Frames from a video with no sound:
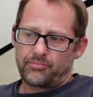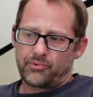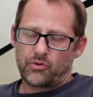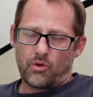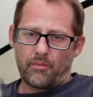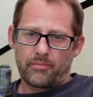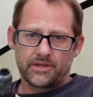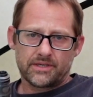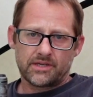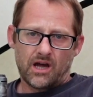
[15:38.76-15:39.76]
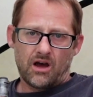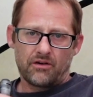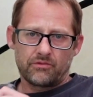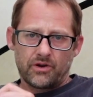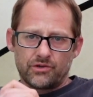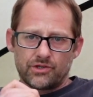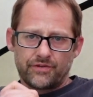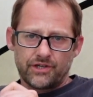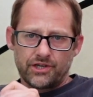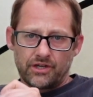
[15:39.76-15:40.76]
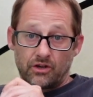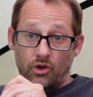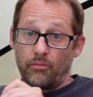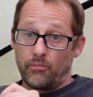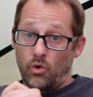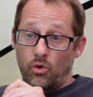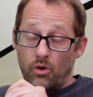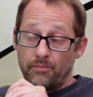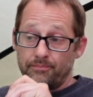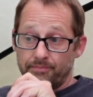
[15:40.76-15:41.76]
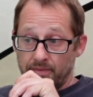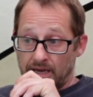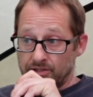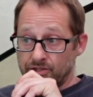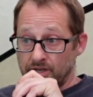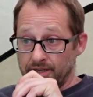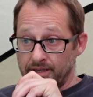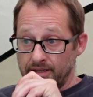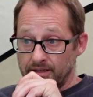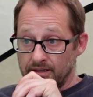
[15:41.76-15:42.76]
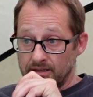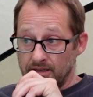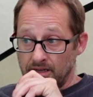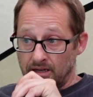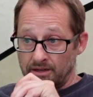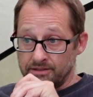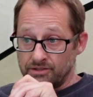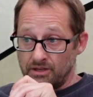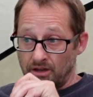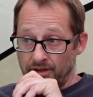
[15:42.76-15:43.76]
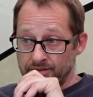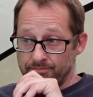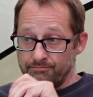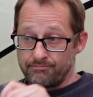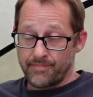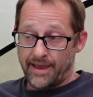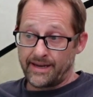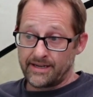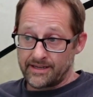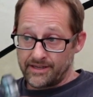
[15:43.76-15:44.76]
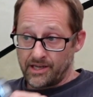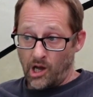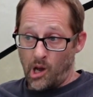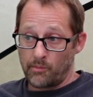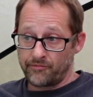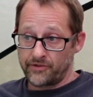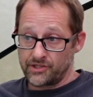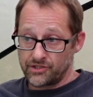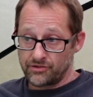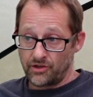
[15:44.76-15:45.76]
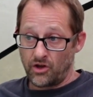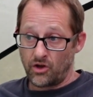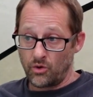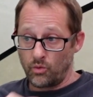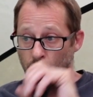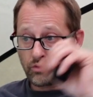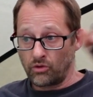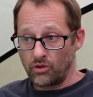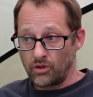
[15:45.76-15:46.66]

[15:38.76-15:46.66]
probably start roach fishing a lot more, actually. I mainly carp fished the whole